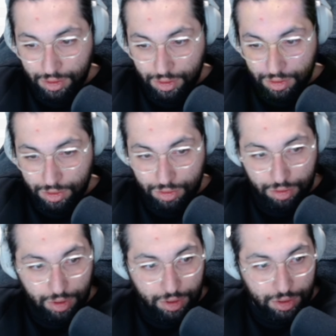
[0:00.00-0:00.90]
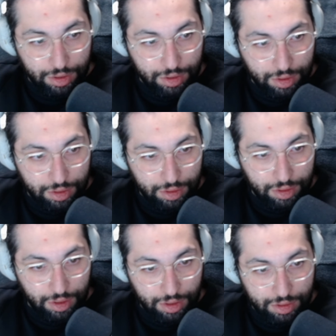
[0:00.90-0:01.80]
Australian
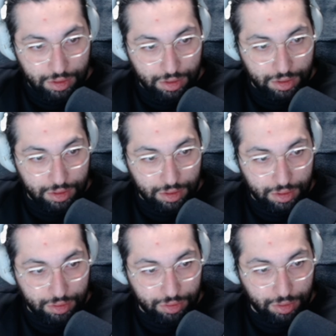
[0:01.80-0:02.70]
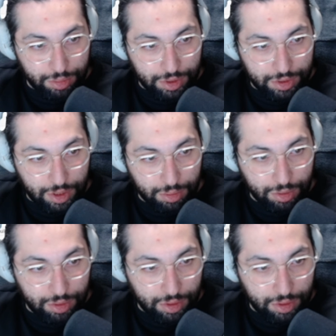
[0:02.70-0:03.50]
data from this table.